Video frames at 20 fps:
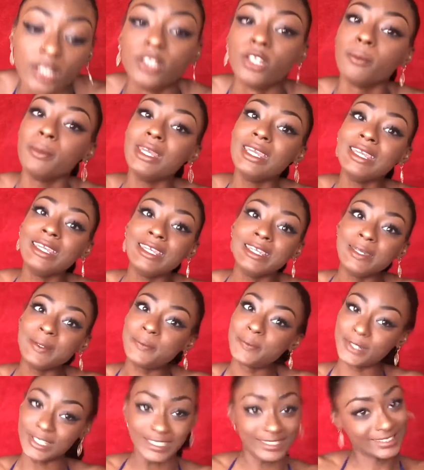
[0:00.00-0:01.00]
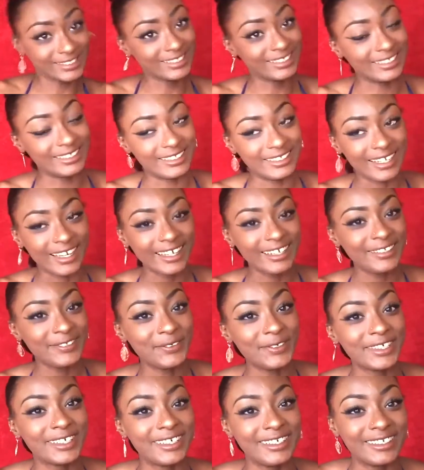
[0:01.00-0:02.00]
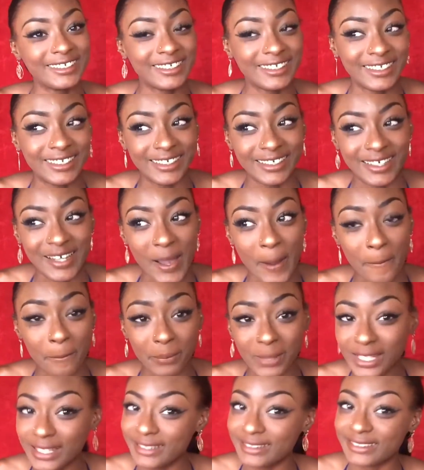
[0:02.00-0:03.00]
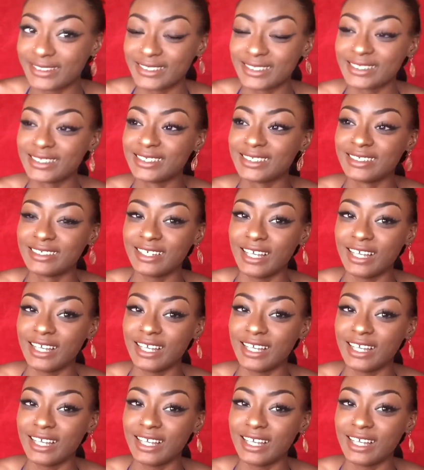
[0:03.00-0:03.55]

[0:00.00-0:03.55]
Now me, personally, I don't cook meat.